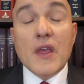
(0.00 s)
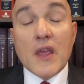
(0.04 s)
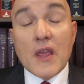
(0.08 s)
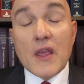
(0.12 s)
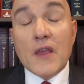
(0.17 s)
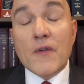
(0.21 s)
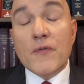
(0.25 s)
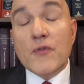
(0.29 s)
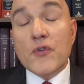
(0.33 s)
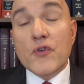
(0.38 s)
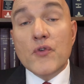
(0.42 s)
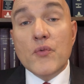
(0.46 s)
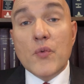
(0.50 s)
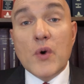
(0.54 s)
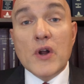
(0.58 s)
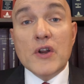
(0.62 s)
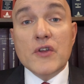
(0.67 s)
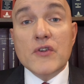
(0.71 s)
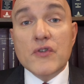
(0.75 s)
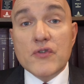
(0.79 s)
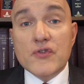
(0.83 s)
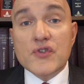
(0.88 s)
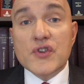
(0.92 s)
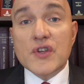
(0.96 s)
if you
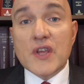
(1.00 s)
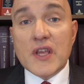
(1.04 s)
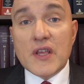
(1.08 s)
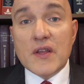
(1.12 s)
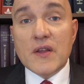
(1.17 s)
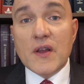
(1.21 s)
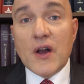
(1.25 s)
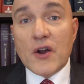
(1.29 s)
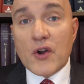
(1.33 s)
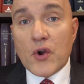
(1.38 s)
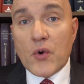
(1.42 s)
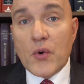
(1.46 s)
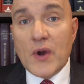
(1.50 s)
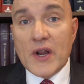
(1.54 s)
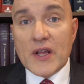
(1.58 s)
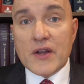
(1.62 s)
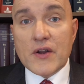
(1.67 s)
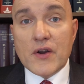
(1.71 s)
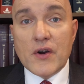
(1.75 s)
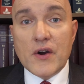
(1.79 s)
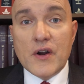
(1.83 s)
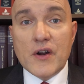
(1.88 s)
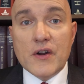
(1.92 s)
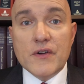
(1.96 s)
want to use a
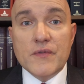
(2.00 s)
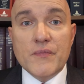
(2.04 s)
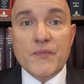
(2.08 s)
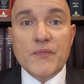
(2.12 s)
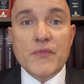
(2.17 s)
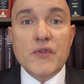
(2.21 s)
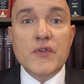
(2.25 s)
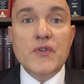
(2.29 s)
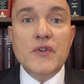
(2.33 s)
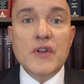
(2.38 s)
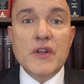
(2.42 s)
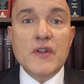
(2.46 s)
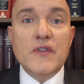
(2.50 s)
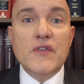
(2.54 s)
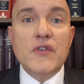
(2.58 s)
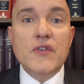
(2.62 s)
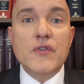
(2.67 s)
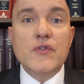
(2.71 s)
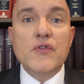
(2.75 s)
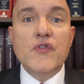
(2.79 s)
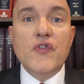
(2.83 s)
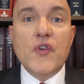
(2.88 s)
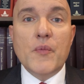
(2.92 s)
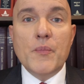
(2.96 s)
credit card, you need to
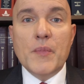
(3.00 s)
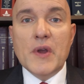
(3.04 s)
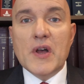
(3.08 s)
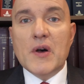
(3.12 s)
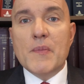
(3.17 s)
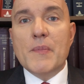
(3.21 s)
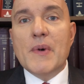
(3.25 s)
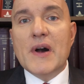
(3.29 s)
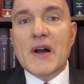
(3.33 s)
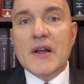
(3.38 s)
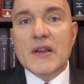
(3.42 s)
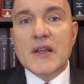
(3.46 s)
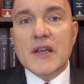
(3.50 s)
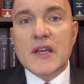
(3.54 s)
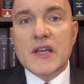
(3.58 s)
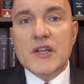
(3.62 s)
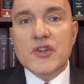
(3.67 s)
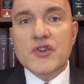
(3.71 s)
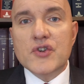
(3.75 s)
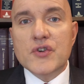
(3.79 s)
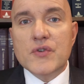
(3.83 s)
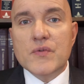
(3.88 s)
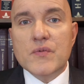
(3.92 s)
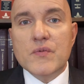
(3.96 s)
use a bail bond
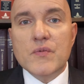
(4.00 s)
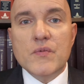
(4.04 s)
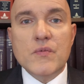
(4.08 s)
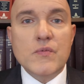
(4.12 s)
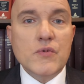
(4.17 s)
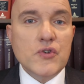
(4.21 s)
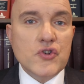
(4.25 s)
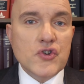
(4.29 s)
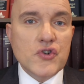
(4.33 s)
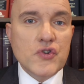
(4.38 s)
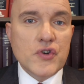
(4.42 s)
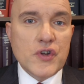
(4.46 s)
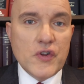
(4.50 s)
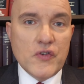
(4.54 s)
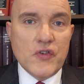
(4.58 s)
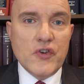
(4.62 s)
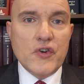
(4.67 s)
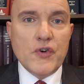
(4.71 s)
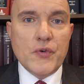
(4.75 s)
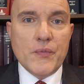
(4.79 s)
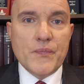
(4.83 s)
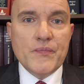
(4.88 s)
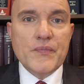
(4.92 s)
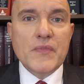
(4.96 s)
agent, which you can
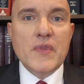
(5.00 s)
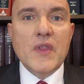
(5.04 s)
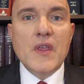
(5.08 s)
do.